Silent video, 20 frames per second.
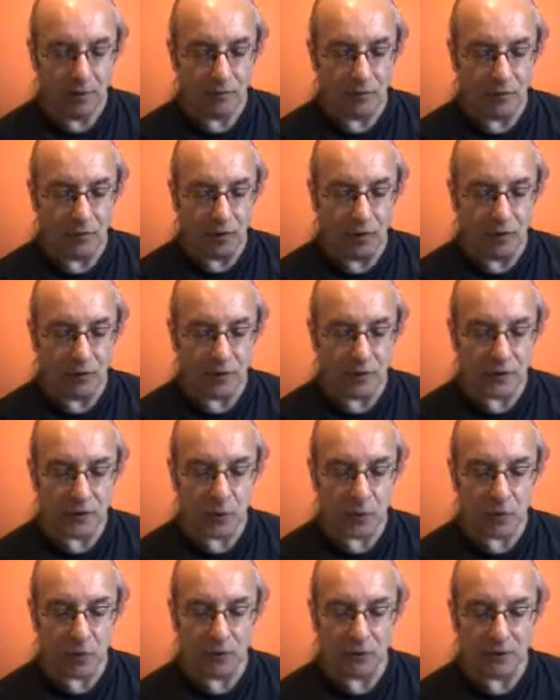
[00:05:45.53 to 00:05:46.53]
For
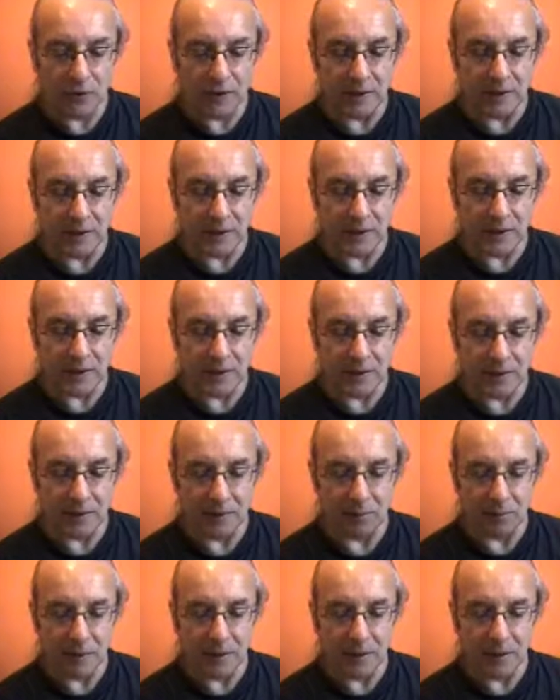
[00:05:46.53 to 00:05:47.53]
this world exists
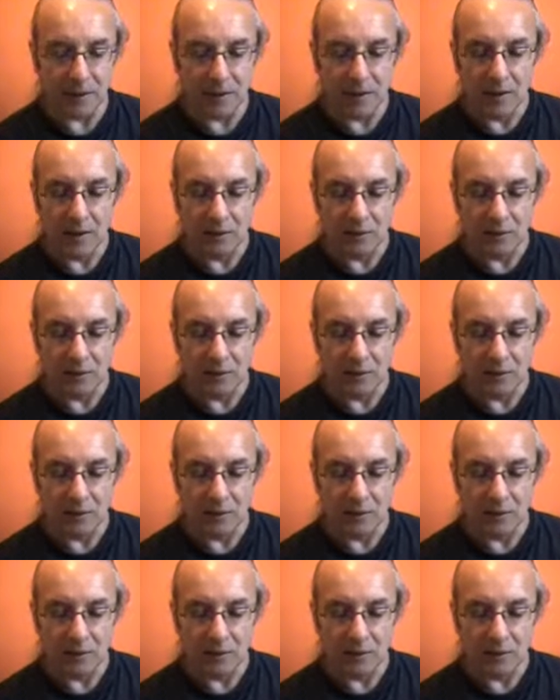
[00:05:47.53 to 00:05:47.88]
in me,